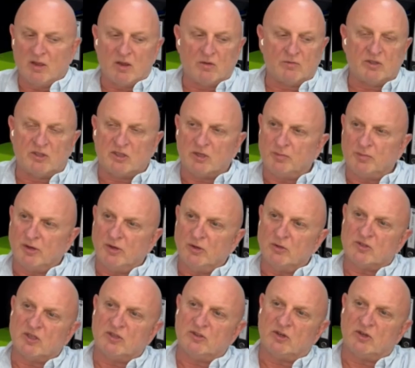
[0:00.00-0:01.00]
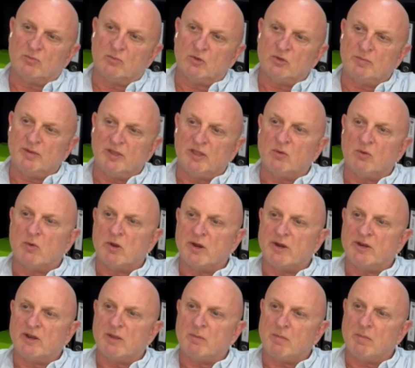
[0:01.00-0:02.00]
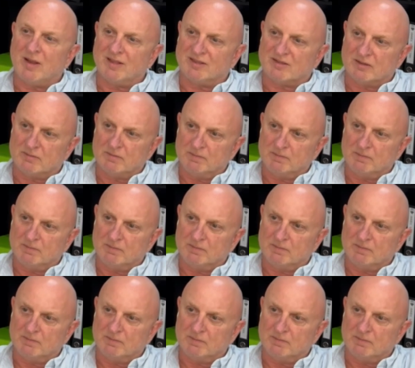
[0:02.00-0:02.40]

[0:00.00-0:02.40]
of the triple U syndrome would be the word but.